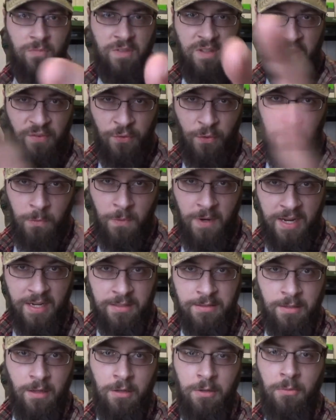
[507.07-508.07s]
different
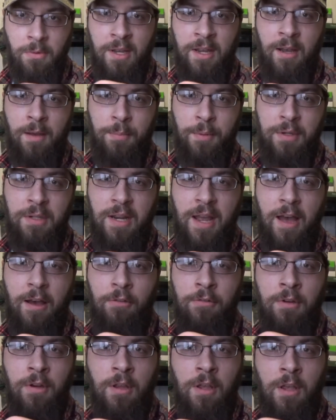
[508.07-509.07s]
weights all the way up and
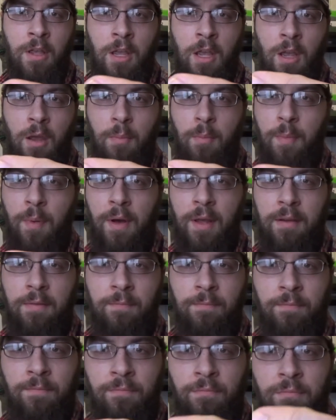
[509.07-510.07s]
down,
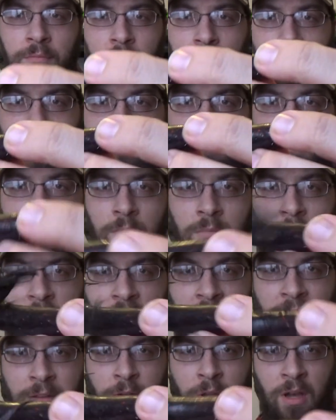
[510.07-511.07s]
but
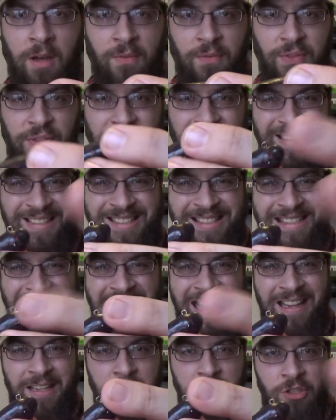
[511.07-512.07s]
I love this
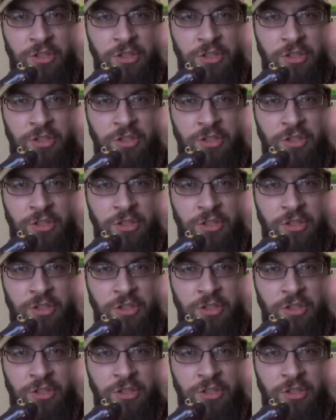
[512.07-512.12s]
size